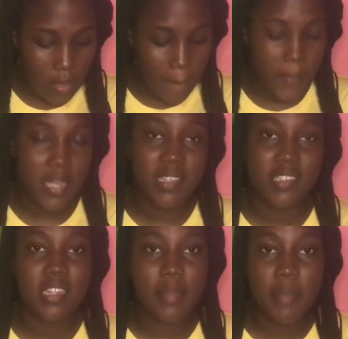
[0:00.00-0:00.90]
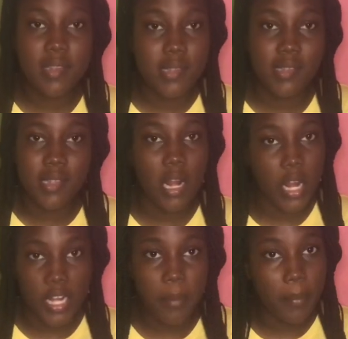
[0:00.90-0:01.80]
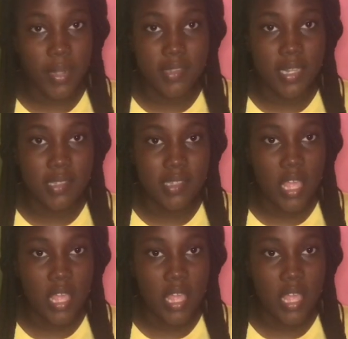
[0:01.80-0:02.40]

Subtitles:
Because in a business, it's a learning process.